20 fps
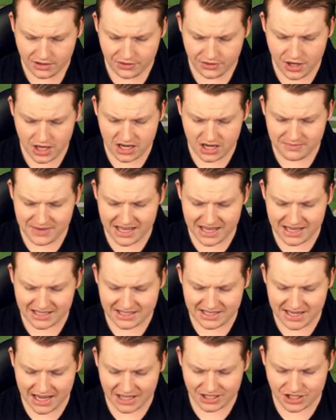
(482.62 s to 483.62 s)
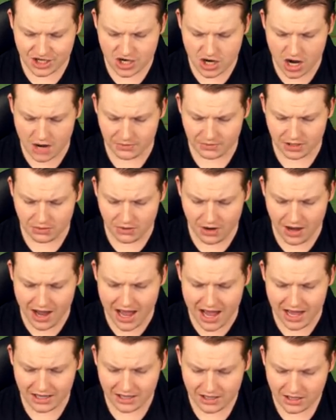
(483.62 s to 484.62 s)
30 metres out, Jerome
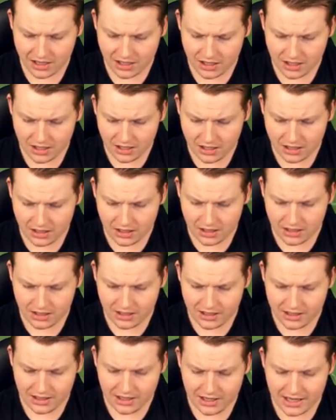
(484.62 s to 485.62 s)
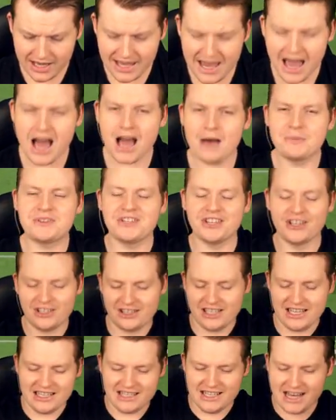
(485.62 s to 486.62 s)
Luai. He
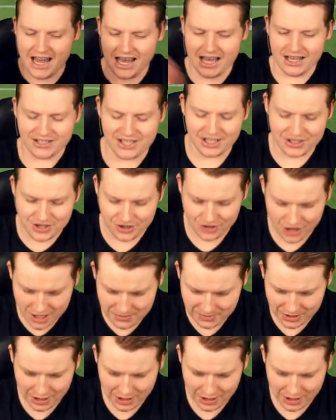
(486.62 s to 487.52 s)
absolutely nails it. Jerome